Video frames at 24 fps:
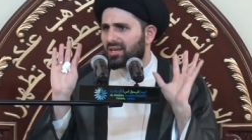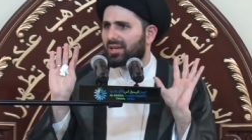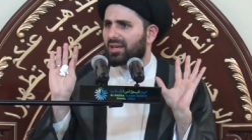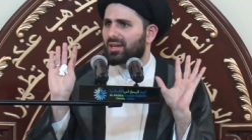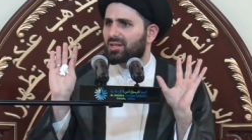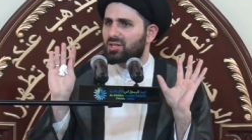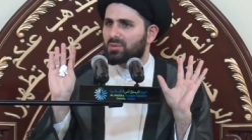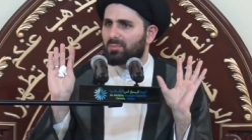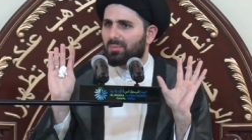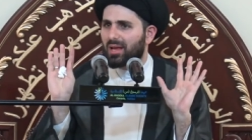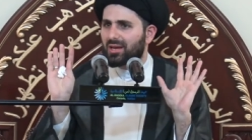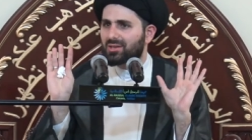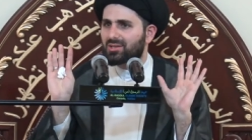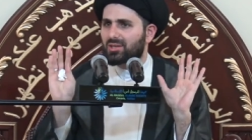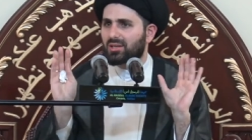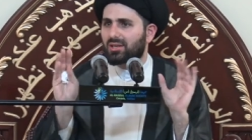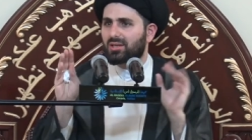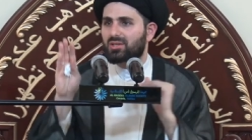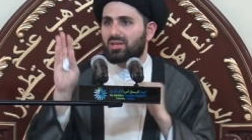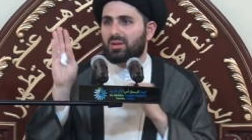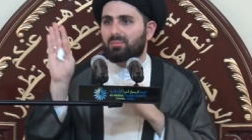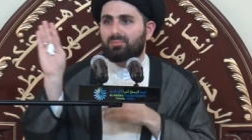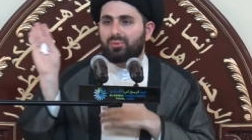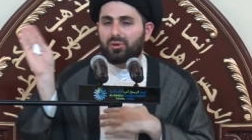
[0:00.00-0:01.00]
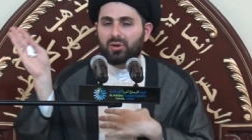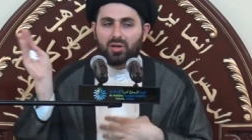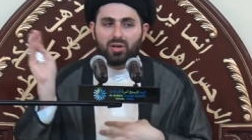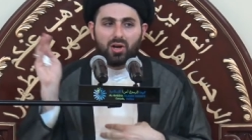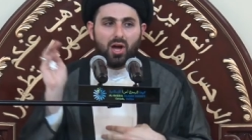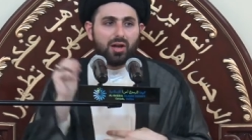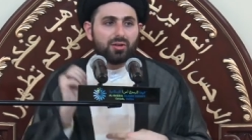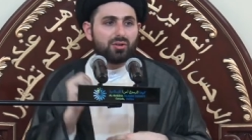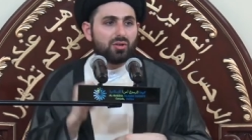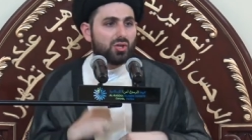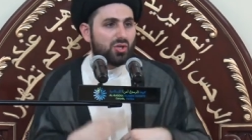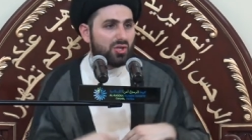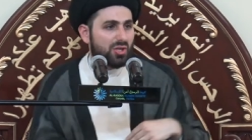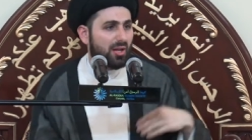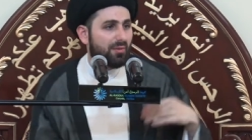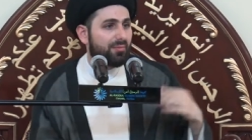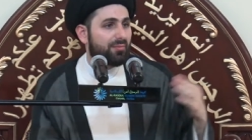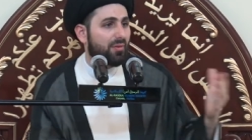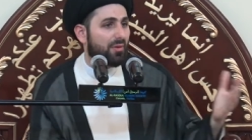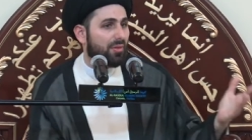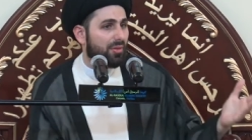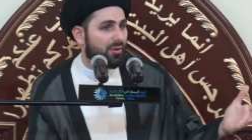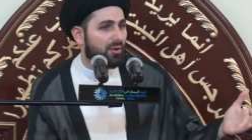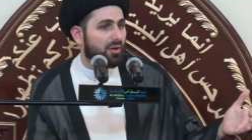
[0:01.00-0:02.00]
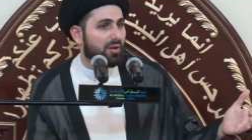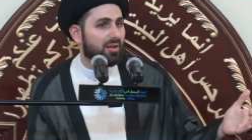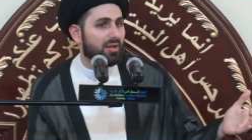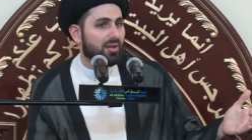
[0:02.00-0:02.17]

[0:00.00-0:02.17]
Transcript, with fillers: its blessings and put it on your shelf for 30